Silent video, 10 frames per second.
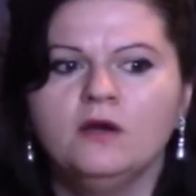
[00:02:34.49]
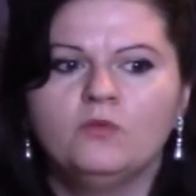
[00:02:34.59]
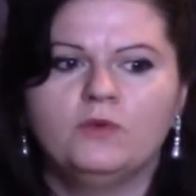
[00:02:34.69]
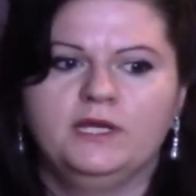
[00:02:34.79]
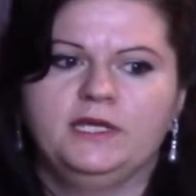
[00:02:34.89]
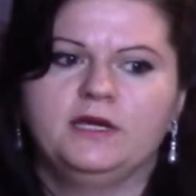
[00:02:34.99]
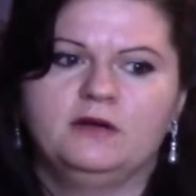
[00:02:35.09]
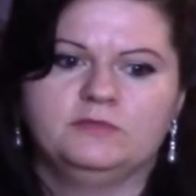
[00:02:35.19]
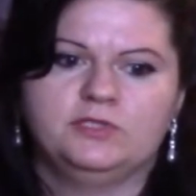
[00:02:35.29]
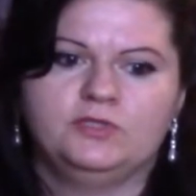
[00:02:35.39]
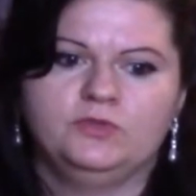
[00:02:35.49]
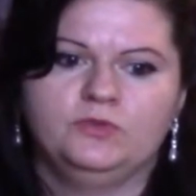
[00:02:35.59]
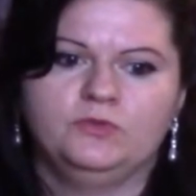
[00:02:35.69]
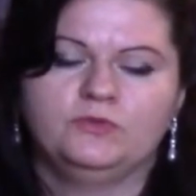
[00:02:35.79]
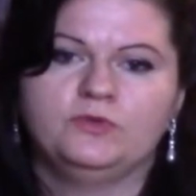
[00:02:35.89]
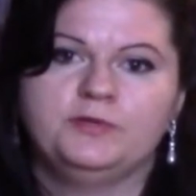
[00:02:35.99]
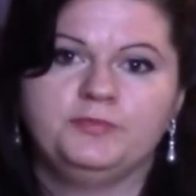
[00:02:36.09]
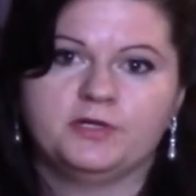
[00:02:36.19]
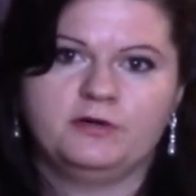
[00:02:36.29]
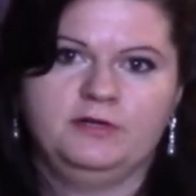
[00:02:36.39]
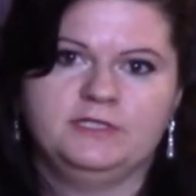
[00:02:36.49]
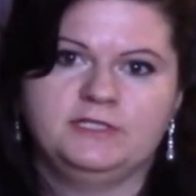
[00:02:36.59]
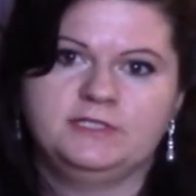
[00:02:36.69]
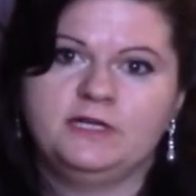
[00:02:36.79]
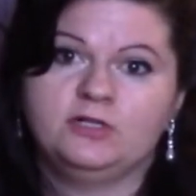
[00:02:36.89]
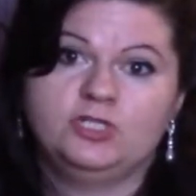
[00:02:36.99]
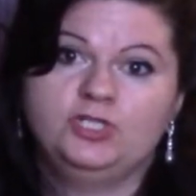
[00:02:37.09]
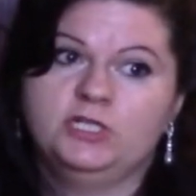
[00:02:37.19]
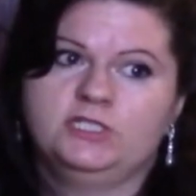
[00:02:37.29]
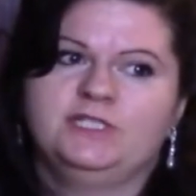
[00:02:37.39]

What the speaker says: when it comes to cryptocurrencies that are judged,